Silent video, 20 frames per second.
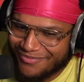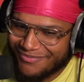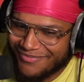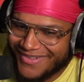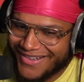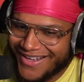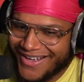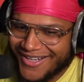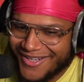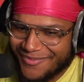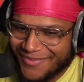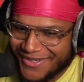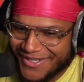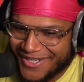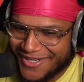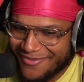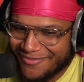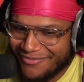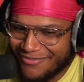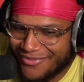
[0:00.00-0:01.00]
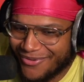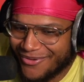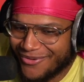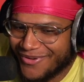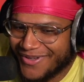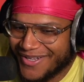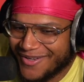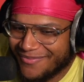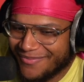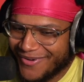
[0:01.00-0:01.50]
Lolly about to get
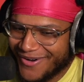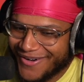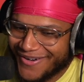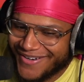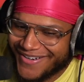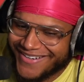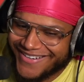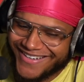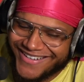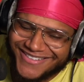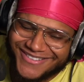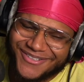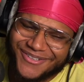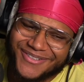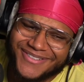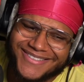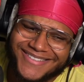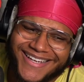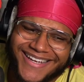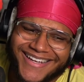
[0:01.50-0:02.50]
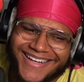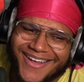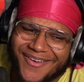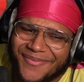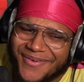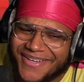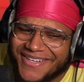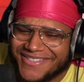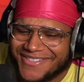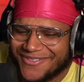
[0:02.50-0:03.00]
brutally murdered. Niggas only saying that
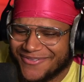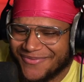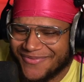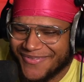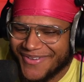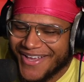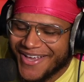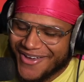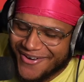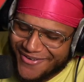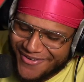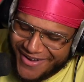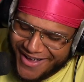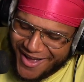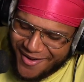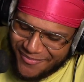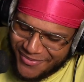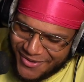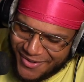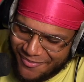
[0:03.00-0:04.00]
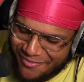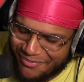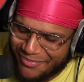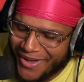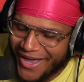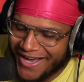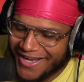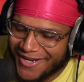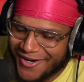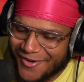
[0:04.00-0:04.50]
because of what happened to
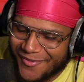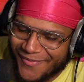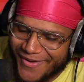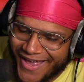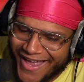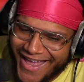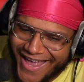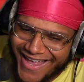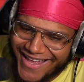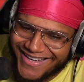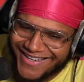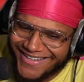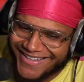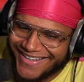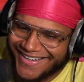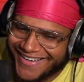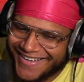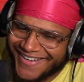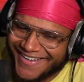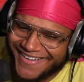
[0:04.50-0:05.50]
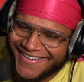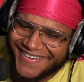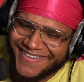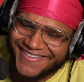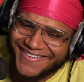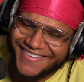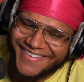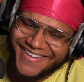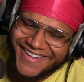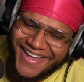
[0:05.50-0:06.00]
Becca, man. Oh,
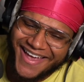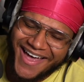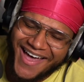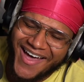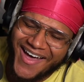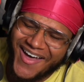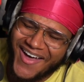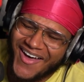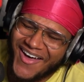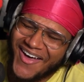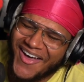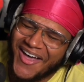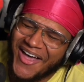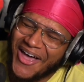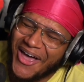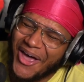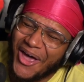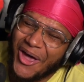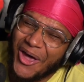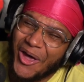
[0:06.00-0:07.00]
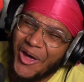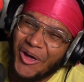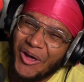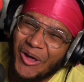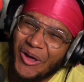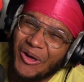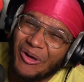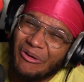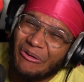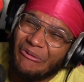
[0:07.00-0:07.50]

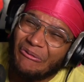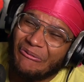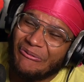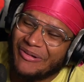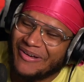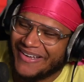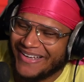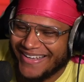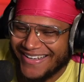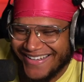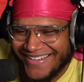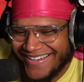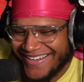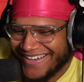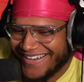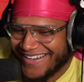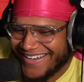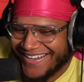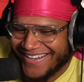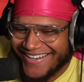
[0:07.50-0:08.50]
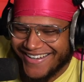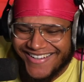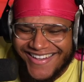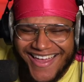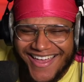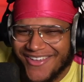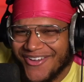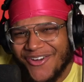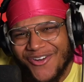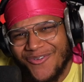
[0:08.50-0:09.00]
no. Now
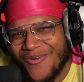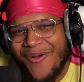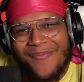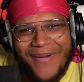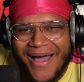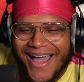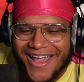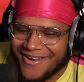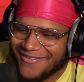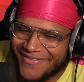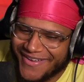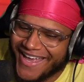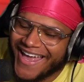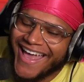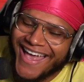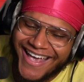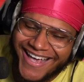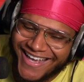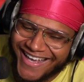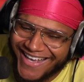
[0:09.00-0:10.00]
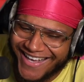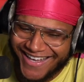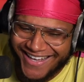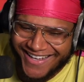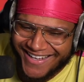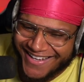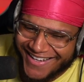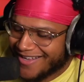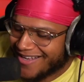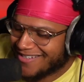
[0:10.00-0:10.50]
you're going to remind me.
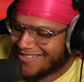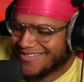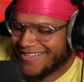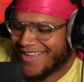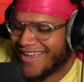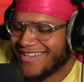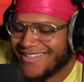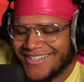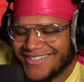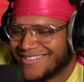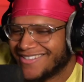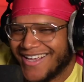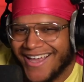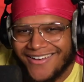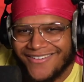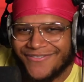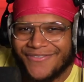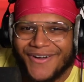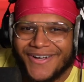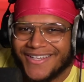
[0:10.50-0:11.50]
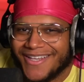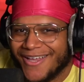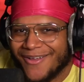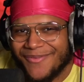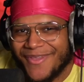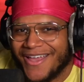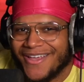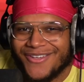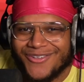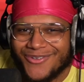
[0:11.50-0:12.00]
Ain't that kind of fucked up?
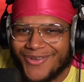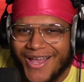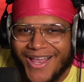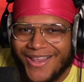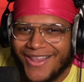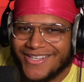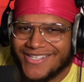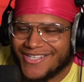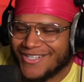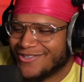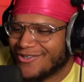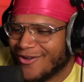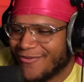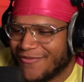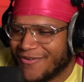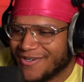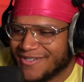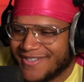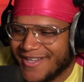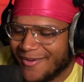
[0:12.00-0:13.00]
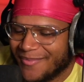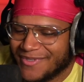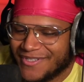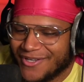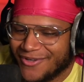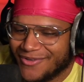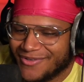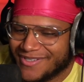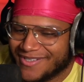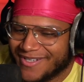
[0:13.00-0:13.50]
Like, just off first episode,
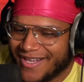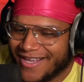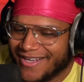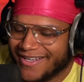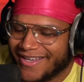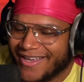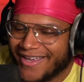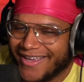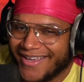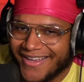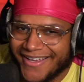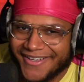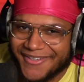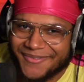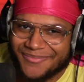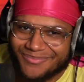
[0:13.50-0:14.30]
you just like, yeah.